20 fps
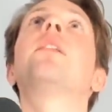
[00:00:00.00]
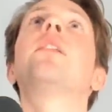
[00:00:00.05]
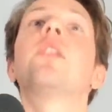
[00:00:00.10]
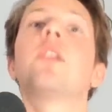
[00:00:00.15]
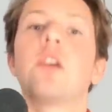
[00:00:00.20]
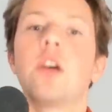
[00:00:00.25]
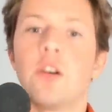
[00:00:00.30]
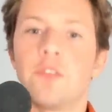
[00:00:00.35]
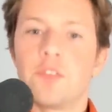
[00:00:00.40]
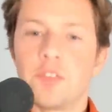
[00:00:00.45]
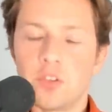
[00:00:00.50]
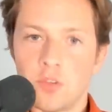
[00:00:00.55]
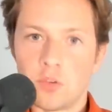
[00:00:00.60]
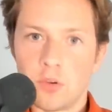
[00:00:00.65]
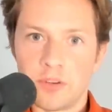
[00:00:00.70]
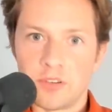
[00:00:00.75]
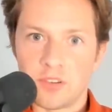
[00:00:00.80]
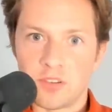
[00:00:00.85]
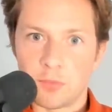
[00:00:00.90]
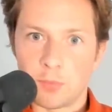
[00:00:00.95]
of the
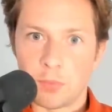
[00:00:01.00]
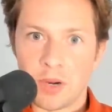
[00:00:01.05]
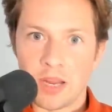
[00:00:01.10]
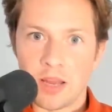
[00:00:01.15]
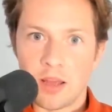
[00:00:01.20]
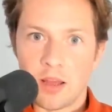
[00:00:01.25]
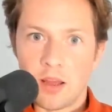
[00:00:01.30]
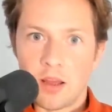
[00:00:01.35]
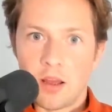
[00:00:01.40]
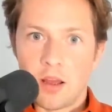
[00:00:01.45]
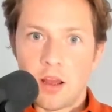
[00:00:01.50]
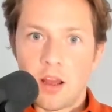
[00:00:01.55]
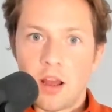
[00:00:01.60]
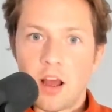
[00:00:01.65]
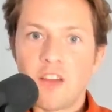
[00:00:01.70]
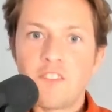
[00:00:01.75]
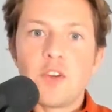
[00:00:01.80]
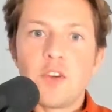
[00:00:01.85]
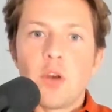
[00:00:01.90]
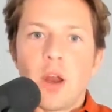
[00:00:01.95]
joys of spring. I
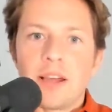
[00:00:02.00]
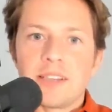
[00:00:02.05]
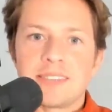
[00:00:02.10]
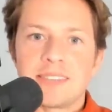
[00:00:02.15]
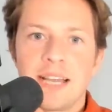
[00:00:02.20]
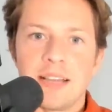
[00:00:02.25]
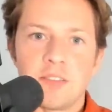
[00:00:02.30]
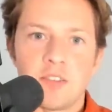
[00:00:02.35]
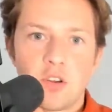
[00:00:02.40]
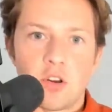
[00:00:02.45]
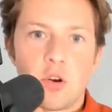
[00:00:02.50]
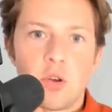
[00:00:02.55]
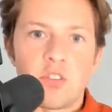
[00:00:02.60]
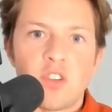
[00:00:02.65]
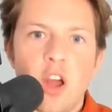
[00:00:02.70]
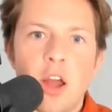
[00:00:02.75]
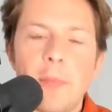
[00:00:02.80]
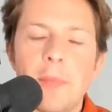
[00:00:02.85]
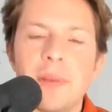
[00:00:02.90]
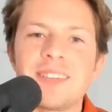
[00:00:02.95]
feel like Santa Claus.
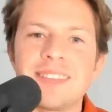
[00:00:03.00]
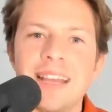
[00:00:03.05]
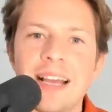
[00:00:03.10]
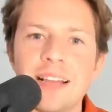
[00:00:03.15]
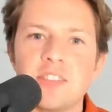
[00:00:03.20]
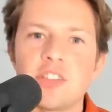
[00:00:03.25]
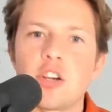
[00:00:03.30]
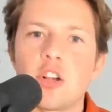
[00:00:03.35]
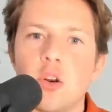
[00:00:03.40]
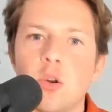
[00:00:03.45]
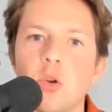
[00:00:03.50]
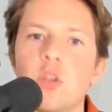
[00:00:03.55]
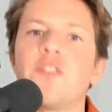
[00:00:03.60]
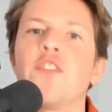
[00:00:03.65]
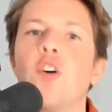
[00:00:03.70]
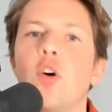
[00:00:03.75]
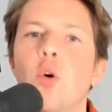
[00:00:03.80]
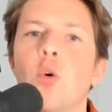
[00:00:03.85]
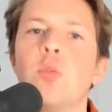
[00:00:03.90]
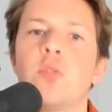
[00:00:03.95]
I am a Santa Claus for
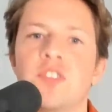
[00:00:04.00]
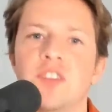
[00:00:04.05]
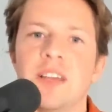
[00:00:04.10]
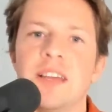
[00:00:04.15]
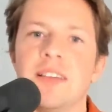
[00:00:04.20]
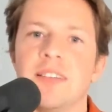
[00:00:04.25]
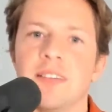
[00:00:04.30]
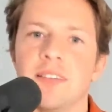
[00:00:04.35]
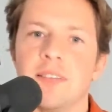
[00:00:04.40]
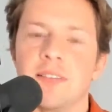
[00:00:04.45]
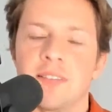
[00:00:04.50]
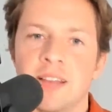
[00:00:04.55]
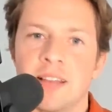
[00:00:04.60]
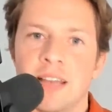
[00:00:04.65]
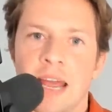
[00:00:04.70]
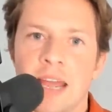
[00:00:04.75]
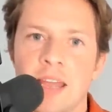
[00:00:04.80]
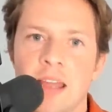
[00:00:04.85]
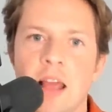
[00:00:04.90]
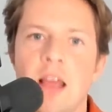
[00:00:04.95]
all seasons
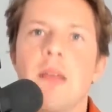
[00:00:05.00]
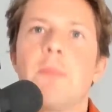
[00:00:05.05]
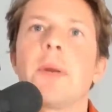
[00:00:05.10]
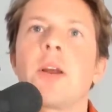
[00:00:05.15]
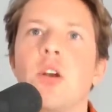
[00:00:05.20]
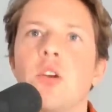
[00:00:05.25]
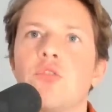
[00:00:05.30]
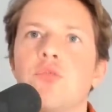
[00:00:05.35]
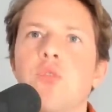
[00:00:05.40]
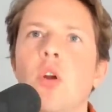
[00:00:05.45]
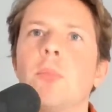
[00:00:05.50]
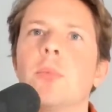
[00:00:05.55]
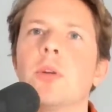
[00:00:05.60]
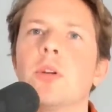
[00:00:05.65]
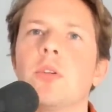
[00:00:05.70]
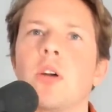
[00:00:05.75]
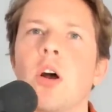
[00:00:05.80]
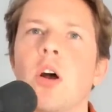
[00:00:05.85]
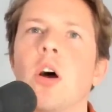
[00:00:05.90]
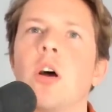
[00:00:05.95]
today because
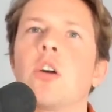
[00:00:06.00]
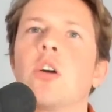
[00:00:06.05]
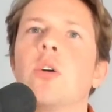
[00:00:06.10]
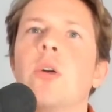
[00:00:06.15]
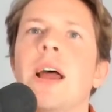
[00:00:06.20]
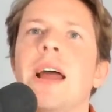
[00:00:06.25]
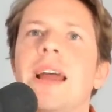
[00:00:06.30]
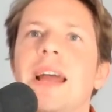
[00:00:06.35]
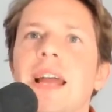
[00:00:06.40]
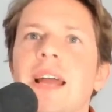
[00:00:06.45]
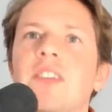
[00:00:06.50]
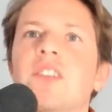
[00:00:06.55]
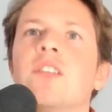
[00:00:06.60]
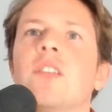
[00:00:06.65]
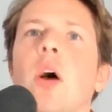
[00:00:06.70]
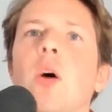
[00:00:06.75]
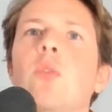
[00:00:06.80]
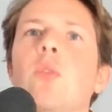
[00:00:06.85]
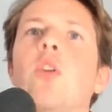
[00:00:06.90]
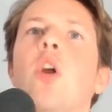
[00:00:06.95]
Romelu Lukaku is
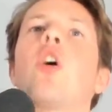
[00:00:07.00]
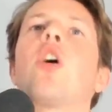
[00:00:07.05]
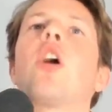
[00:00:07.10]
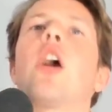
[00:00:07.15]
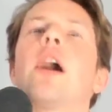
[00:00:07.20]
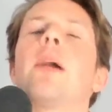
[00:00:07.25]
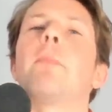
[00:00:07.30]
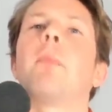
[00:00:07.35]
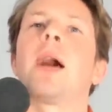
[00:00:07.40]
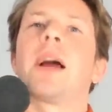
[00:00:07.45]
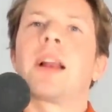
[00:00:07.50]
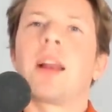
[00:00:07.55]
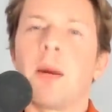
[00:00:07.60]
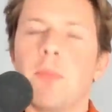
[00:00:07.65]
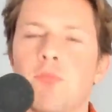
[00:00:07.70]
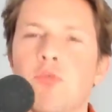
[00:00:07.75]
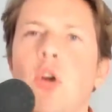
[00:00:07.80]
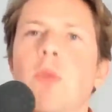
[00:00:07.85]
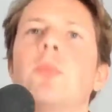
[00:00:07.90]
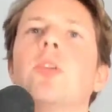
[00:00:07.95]
no longer at my
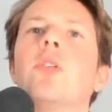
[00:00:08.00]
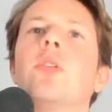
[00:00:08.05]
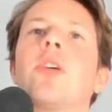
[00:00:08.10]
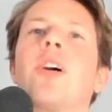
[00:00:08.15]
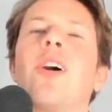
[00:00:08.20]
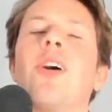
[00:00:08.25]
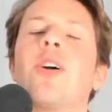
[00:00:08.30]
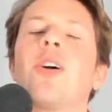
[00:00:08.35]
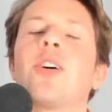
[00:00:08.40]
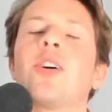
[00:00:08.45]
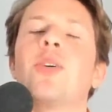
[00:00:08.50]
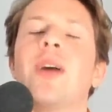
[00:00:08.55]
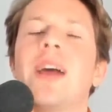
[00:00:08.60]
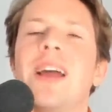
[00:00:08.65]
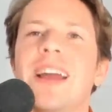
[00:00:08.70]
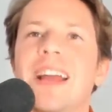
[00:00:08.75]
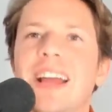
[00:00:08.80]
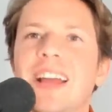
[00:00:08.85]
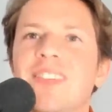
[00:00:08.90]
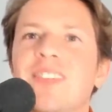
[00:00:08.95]
club. Romelu Lukaku
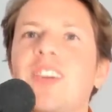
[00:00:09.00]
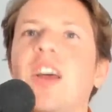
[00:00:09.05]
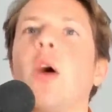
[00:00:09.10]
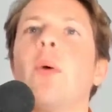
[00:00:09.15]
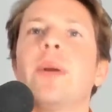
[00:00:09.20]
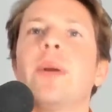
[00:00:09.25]
is going